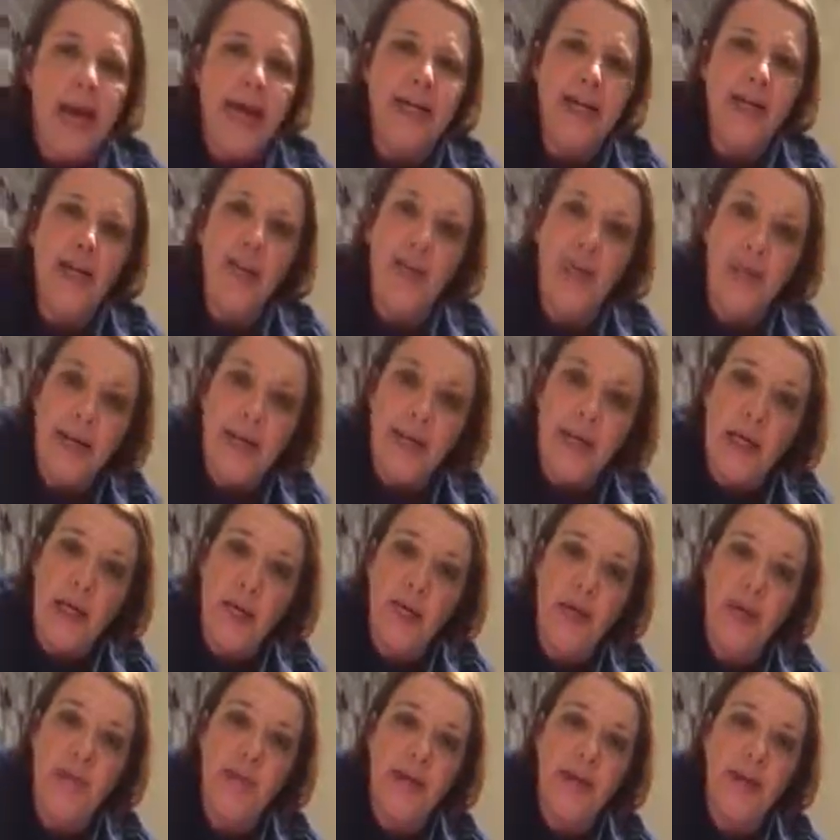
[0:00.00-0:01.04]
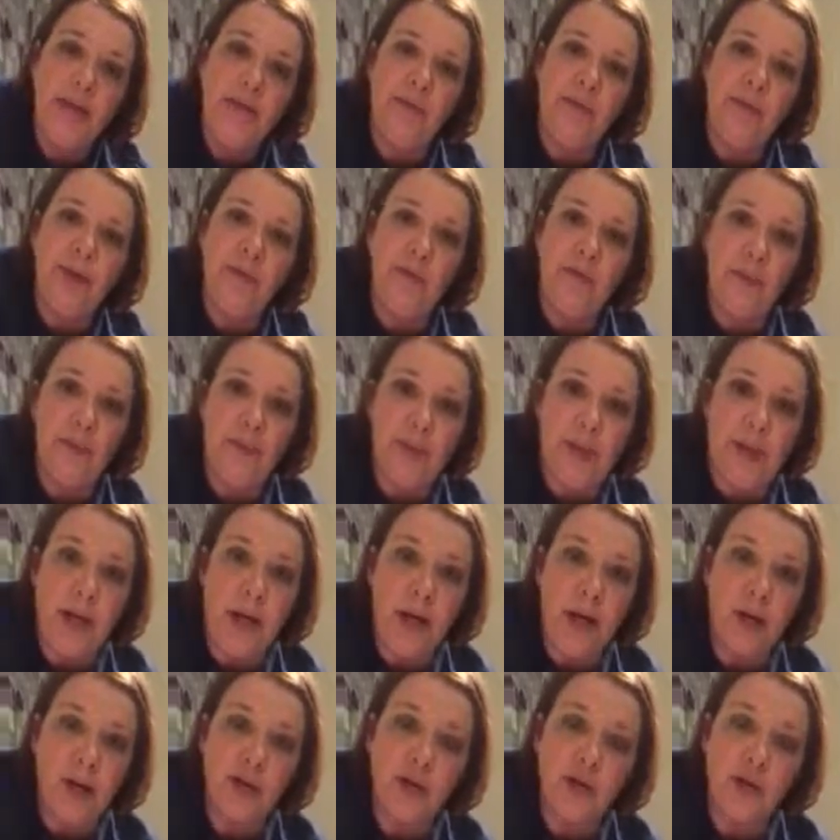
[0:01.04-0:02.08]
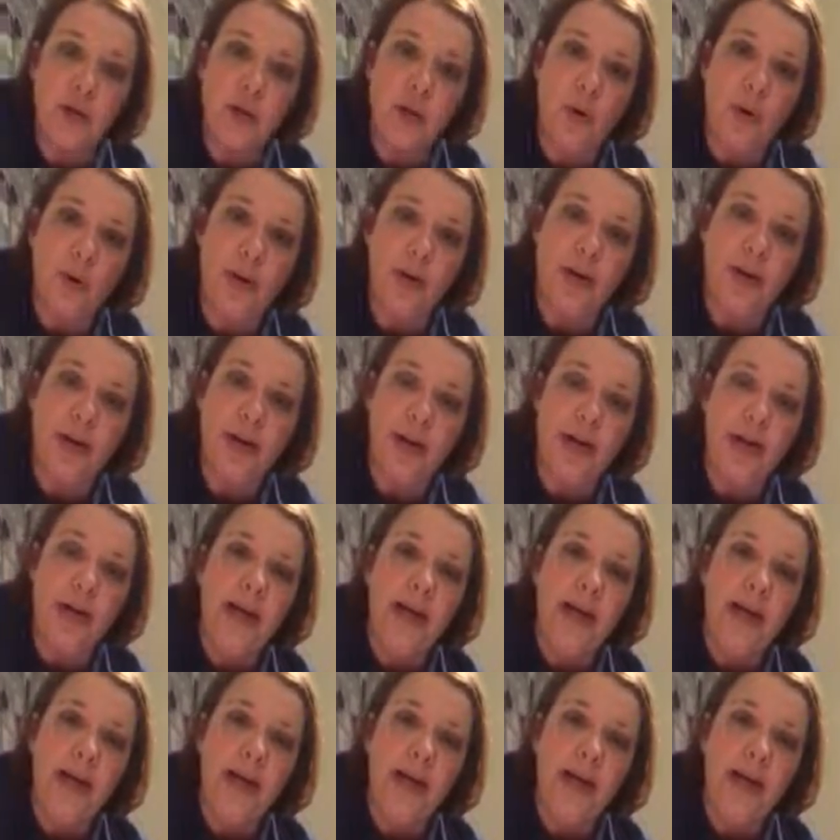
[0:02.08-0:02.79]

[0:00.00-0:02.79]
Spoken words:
I do think he would benefit from a dog stroller